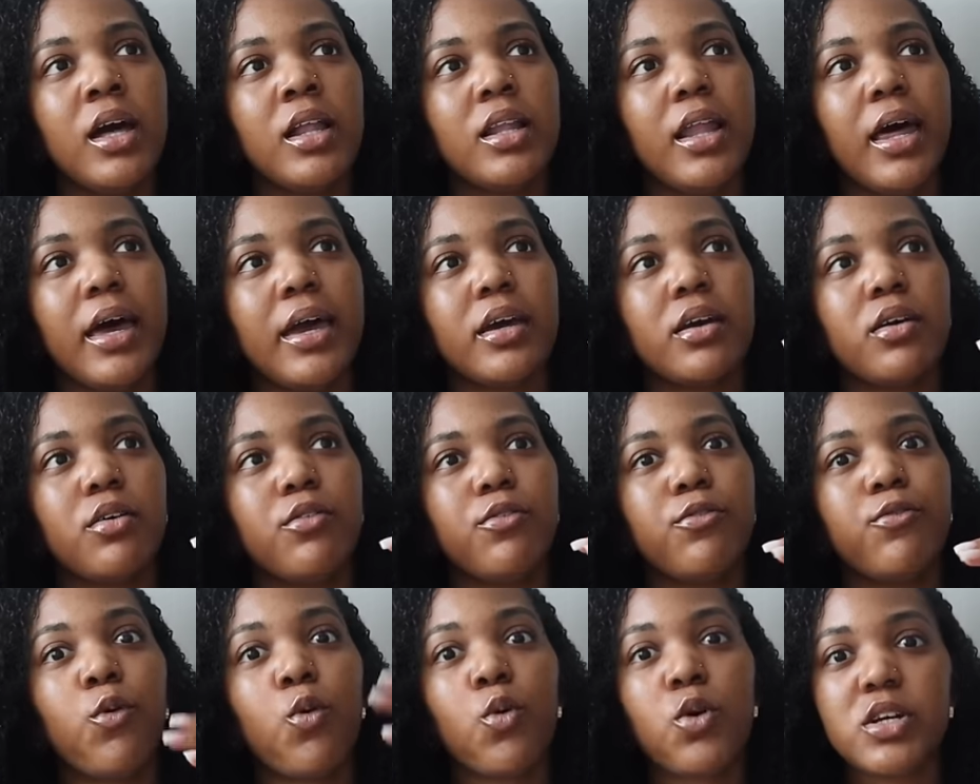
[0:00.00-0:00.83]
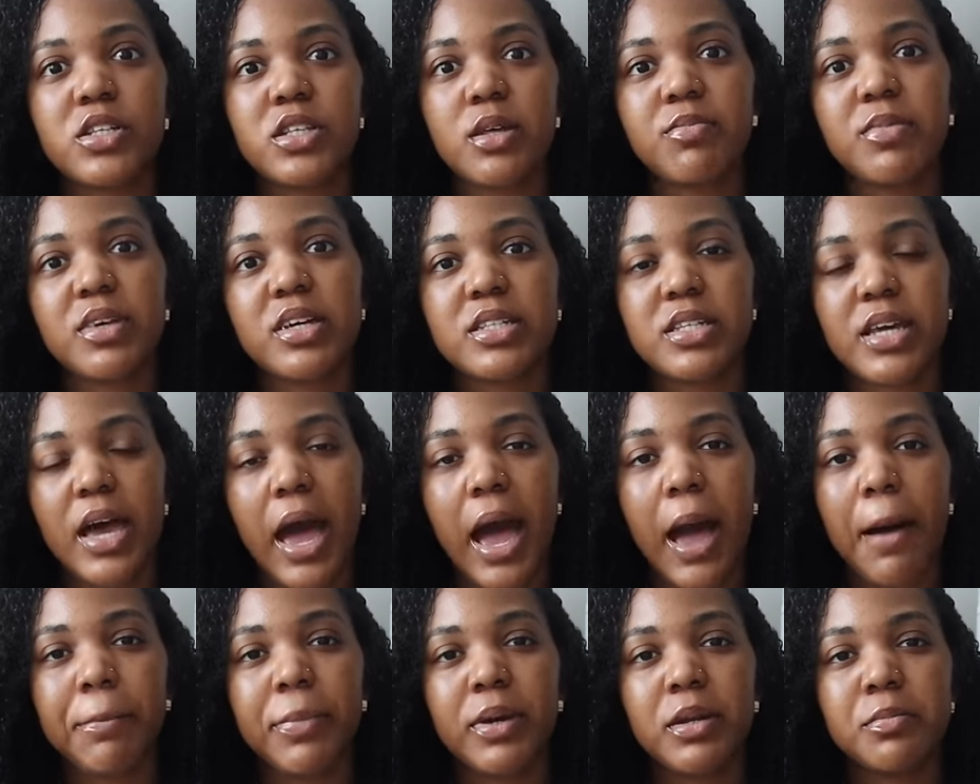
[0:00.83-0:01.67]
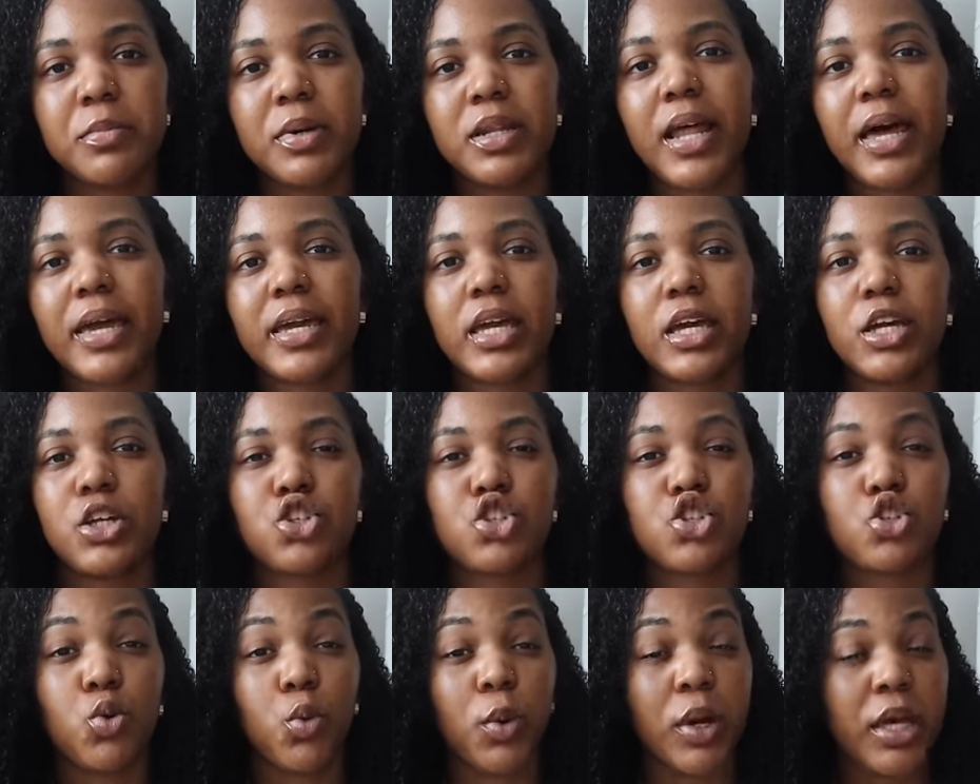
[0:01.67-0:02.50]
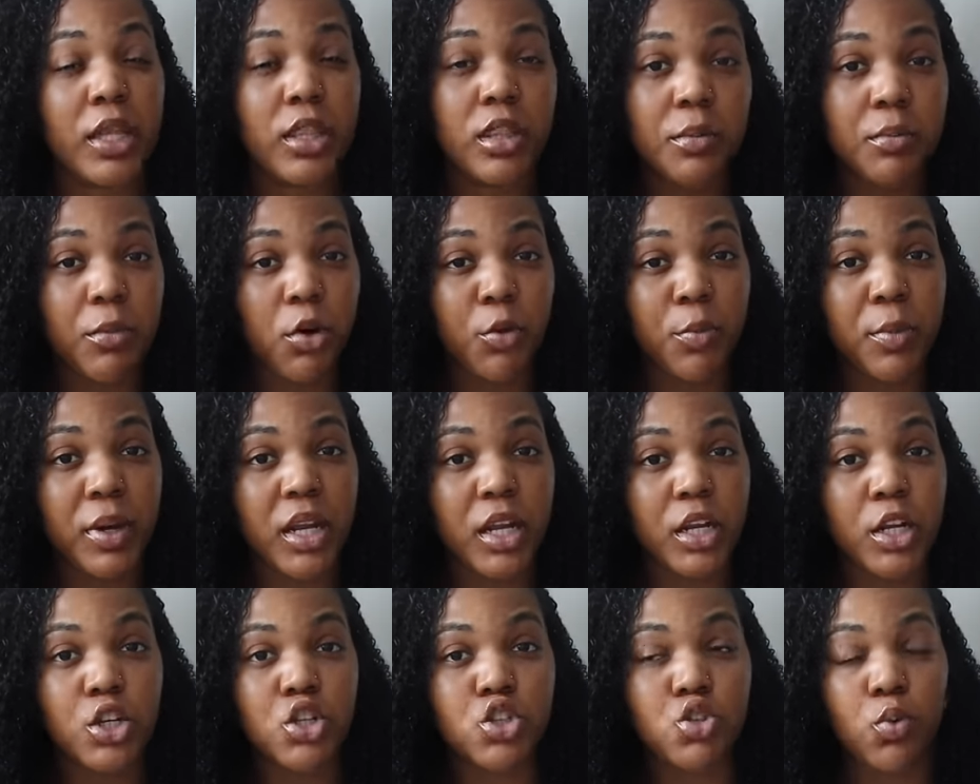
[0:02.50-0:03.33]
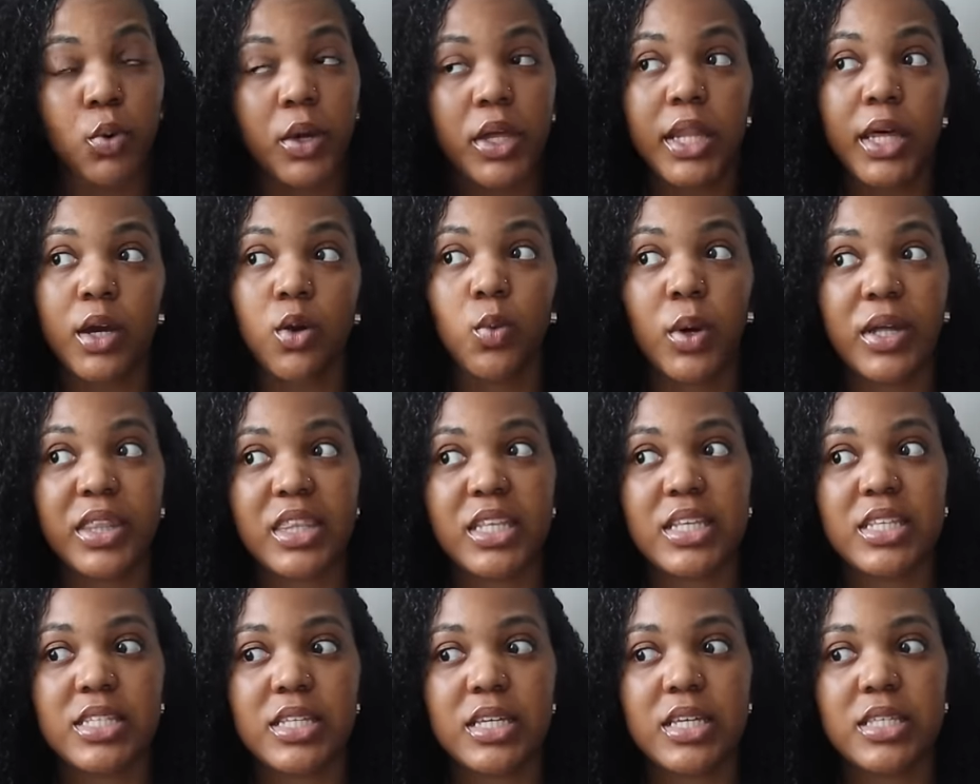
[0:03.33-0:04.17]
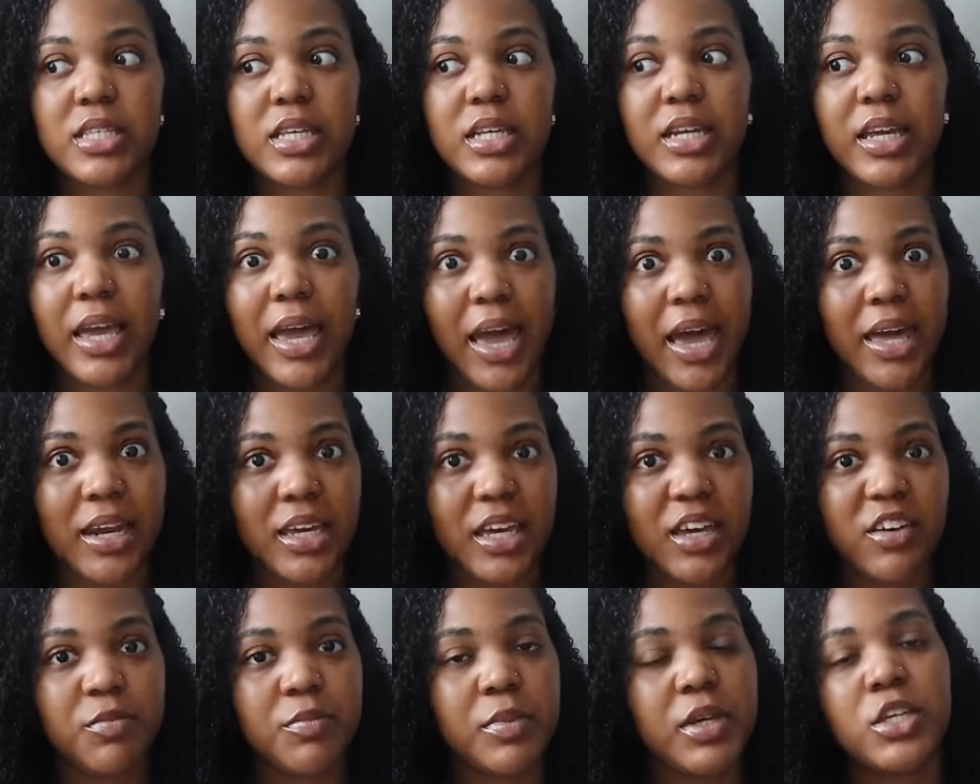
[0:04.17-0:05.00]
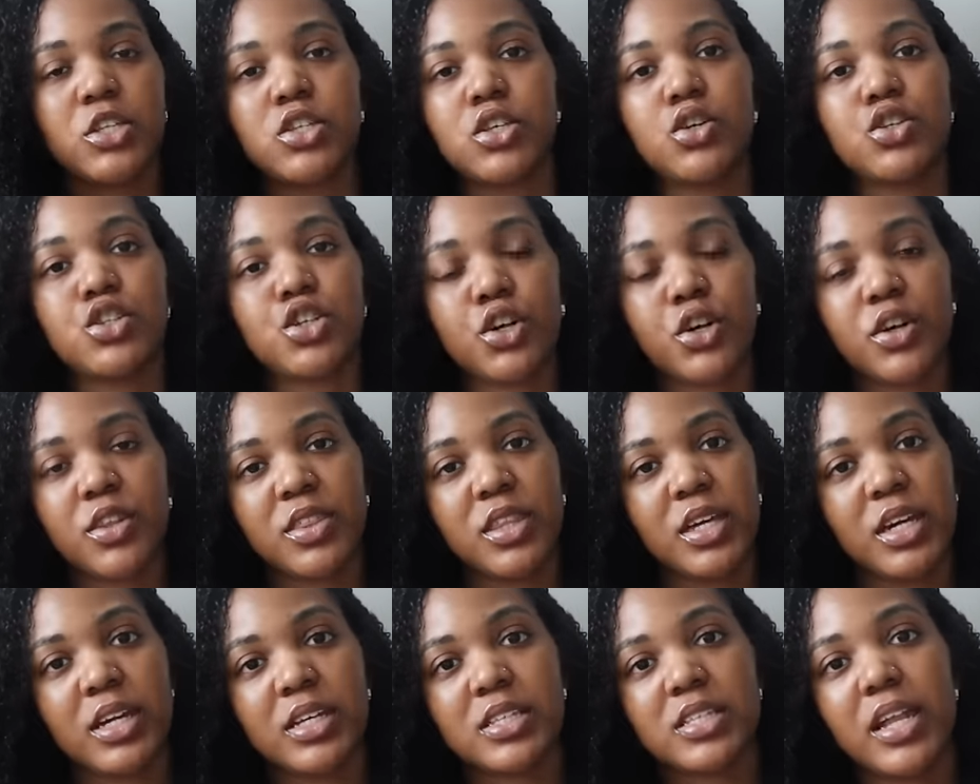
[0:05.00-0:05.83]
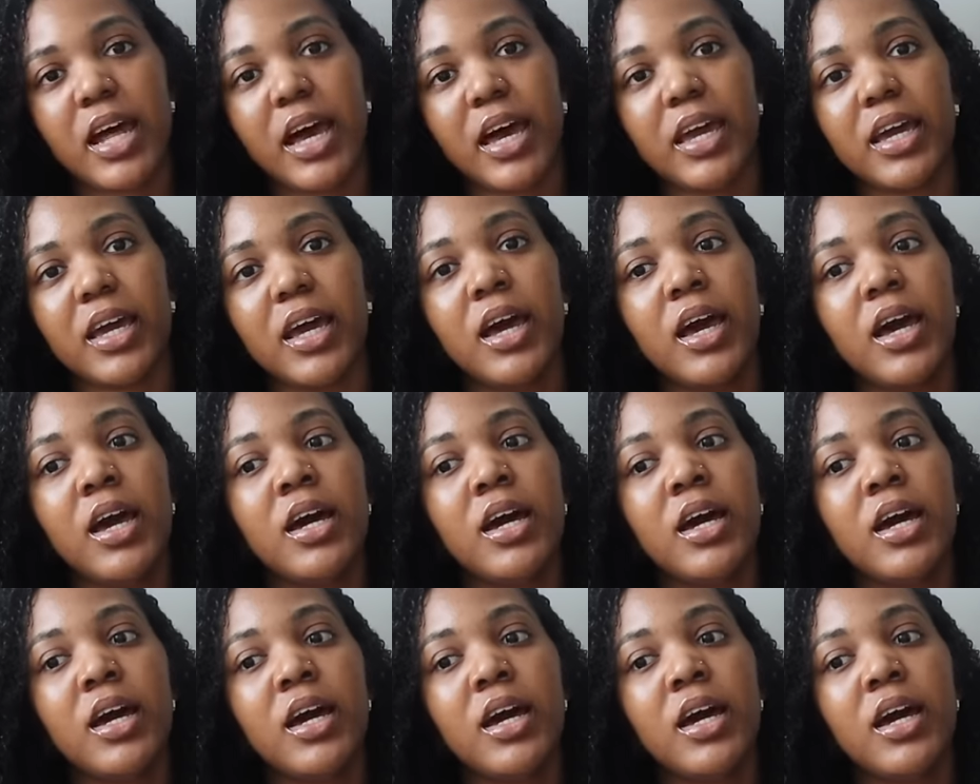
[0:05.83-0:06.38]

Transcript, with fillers: like for something to happen, but like enjoying the moment and enjoying like what this season can give me. So certain things, like,